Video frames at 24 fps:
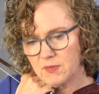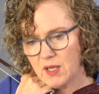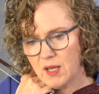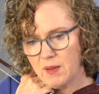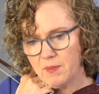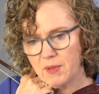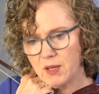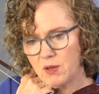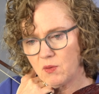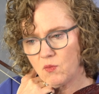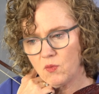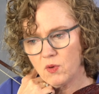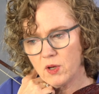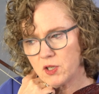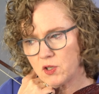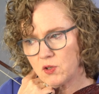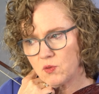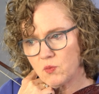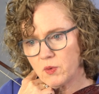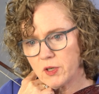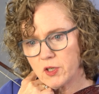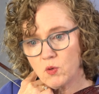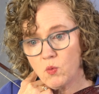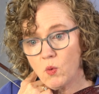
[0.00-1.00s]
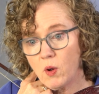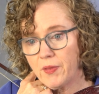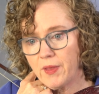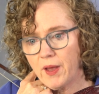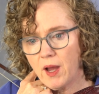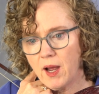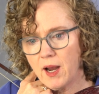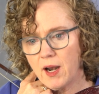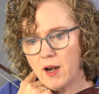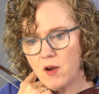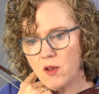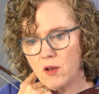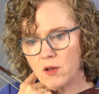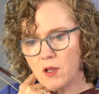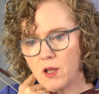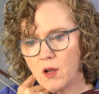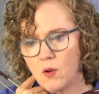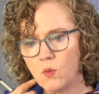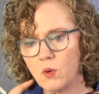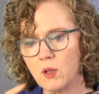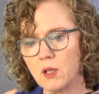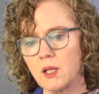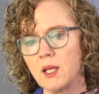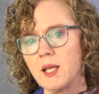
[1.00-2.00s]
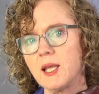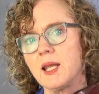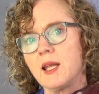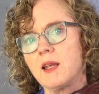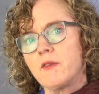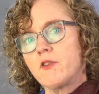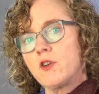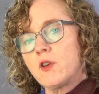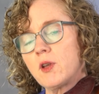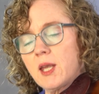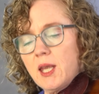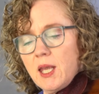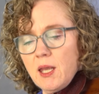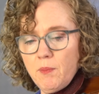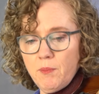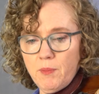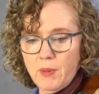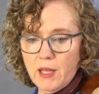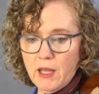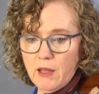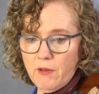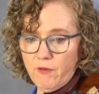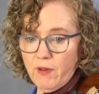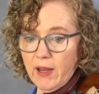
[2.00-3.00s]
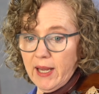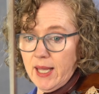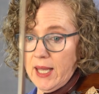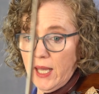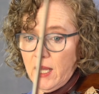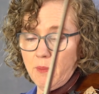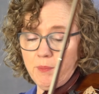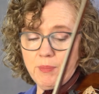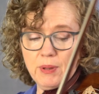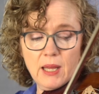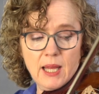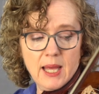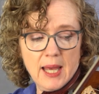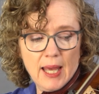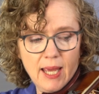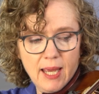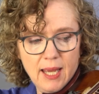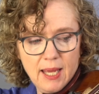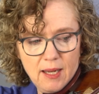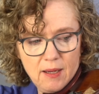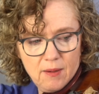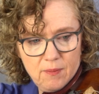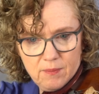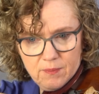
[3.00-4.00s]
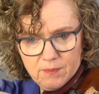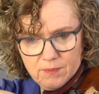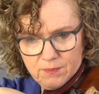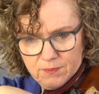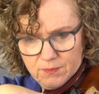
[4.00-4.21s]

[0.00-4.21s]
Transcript: I mean, which one, the high or the low? Well, if I keep playing,